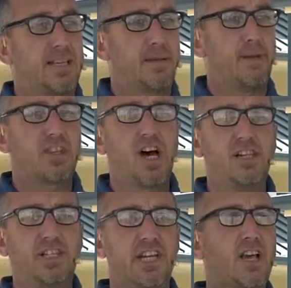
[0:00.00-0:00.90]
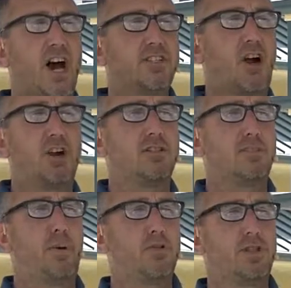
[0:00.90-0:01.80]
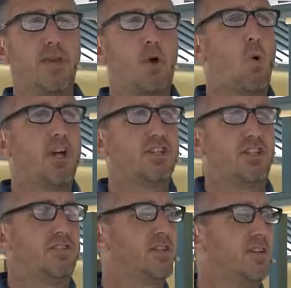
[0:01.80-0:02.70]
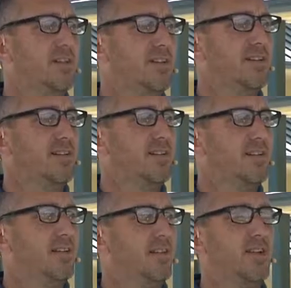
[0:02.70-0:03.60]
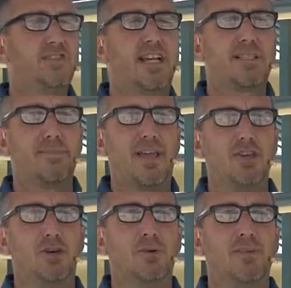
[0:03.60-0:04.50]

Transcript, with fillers: in mythology, gods aren't supposed to be questioned, they'll decimate you.